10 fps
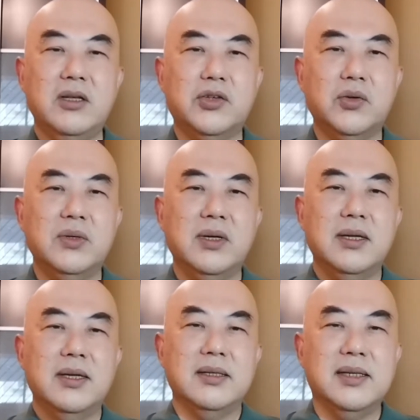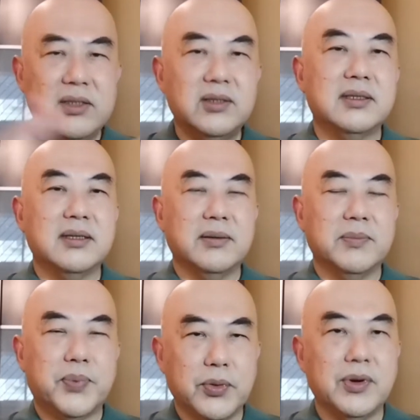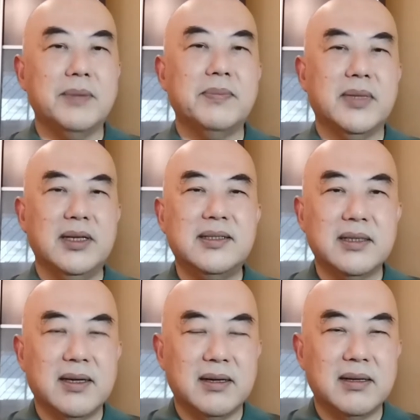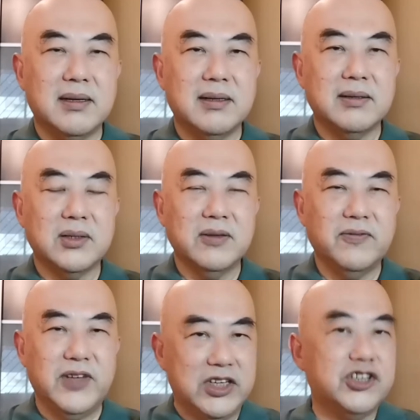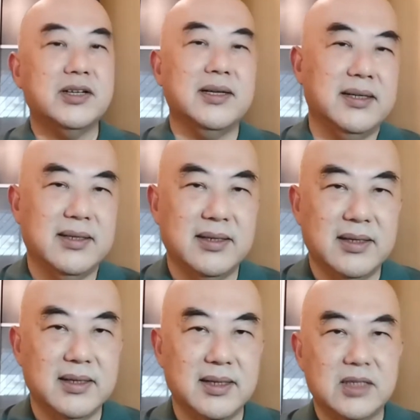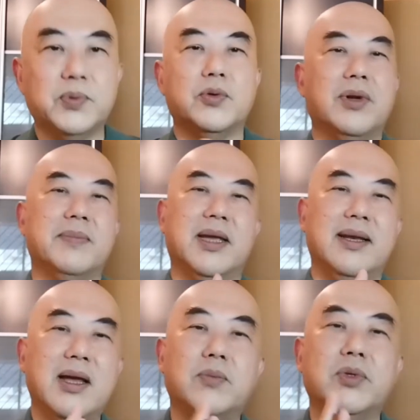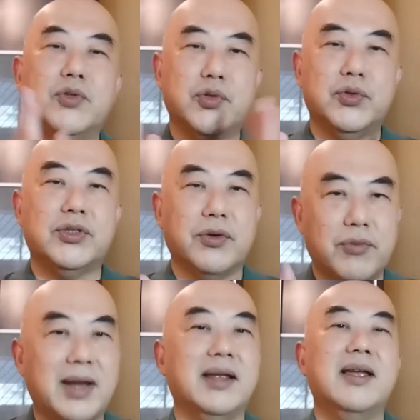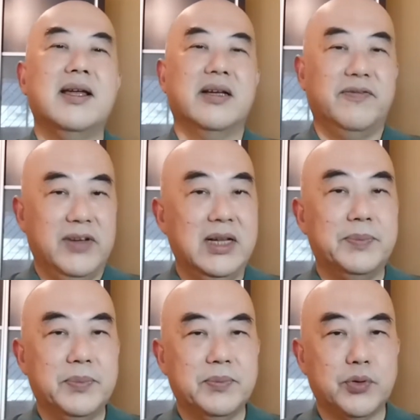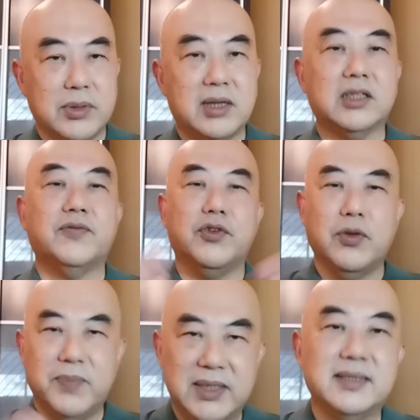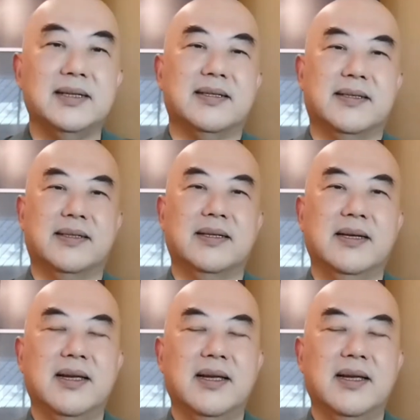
So this program, this uh, feature in this program can help you choose the right affiliate products for your business,